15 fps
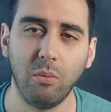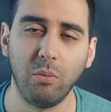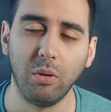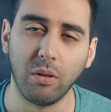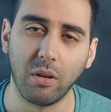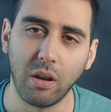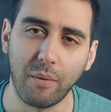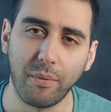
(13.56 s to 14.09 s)

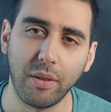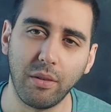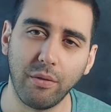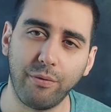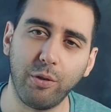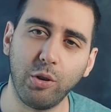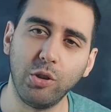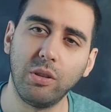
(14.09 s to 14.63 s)
We covered the
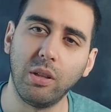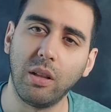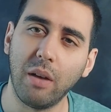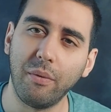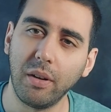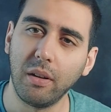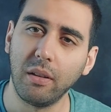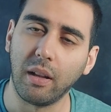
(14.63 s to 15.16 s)
first
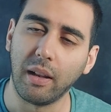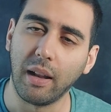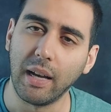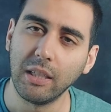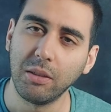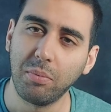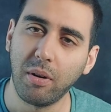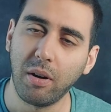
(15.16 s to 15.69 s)
11 in the
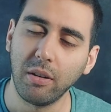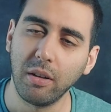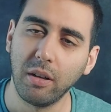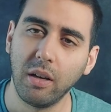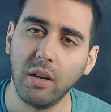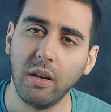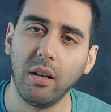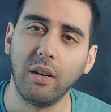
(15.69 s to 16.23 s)
last part.
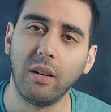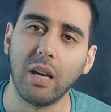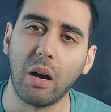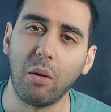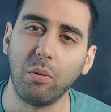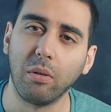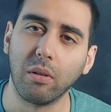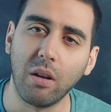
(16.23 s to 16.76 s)

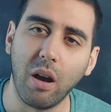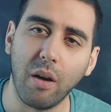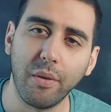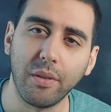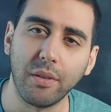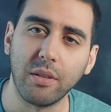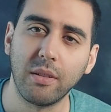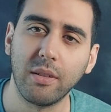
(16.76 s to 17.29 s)
Now we'll cover
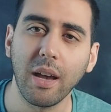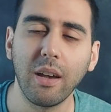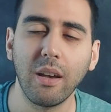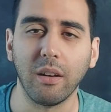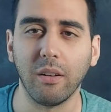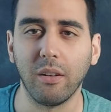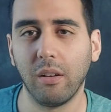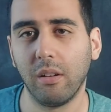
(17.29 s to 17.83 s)
the
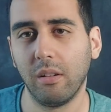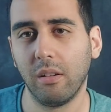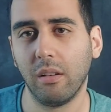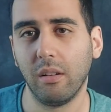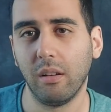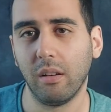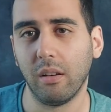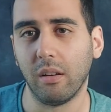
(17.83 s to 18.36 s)
second
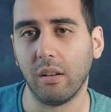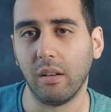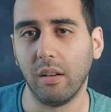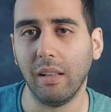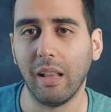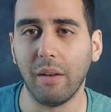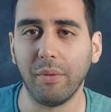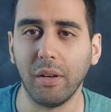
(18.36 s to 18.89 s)

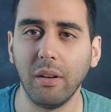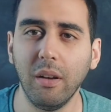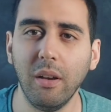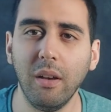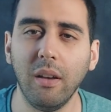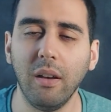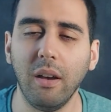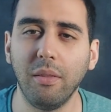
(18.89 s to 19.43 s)
11
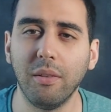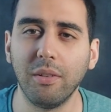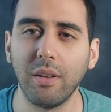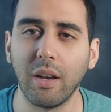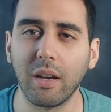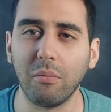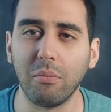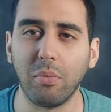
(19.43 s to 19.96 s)
in the
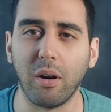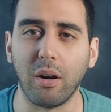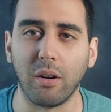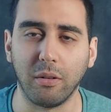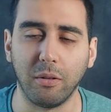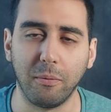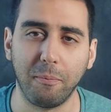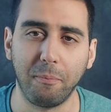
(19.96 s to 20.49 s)
second
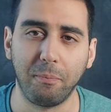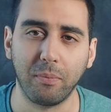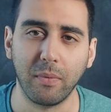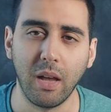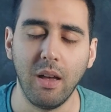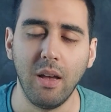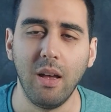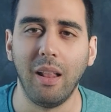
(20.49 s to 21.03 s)
part.
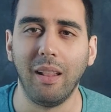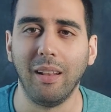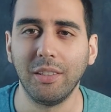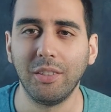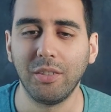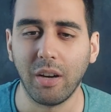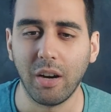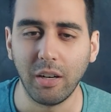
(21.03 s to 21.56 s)

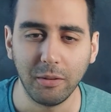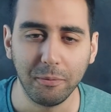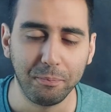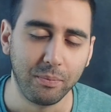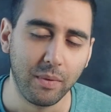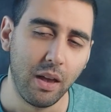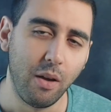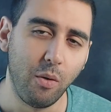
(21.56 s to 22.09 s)
Let's start
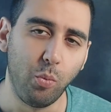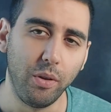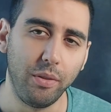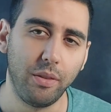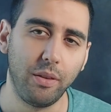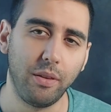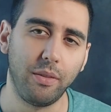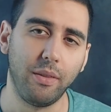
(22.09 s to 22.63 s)

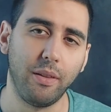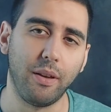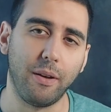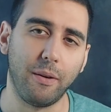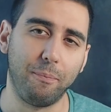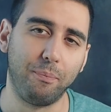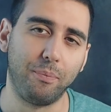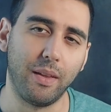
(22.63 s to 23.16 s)
with
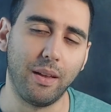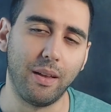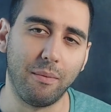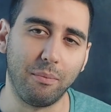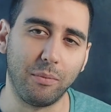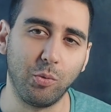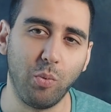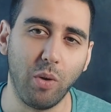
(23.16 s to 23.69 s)
the
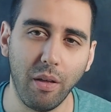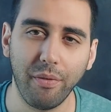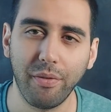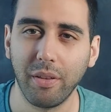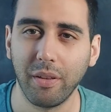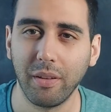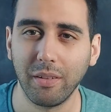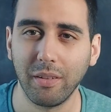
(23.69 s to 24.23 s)

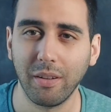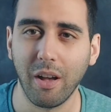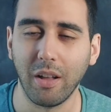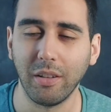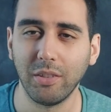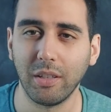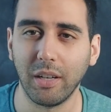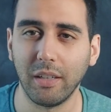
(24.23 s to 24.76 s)
12th
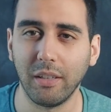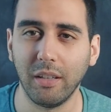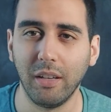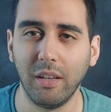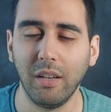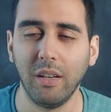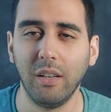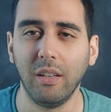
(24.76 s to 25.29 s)
consonant.
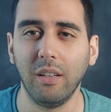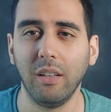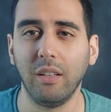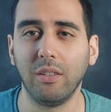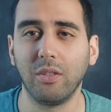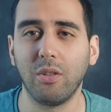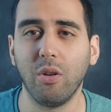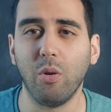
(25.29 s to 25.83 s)

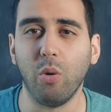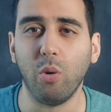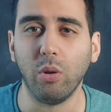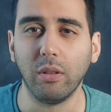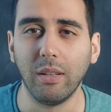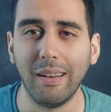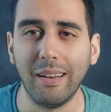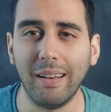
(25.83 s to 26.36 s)
It's
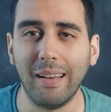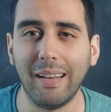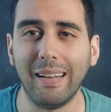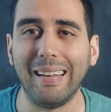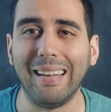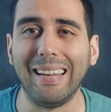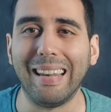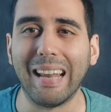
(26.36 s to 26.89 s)
called
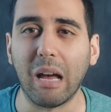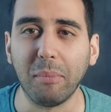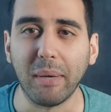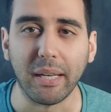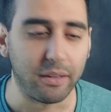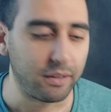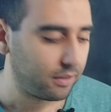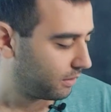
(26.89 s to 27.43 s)

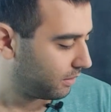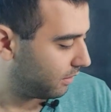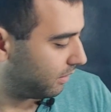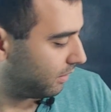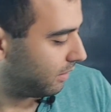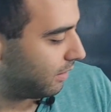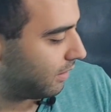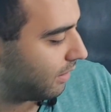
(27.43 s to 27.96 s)
Lamed.
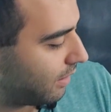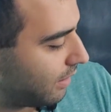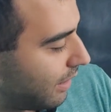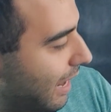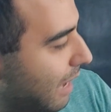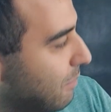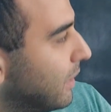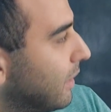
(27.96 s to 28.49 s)

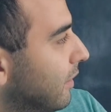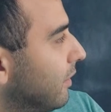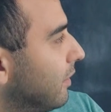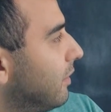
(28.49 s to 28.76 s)
Lamed.